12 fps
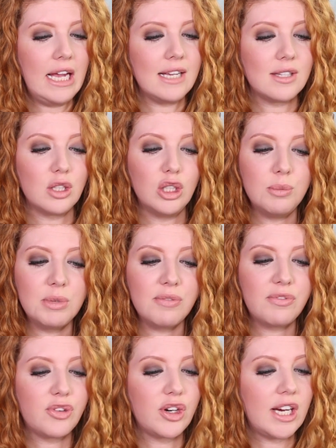It's
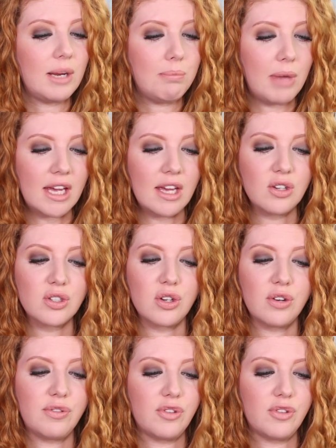aluminum free, baking soda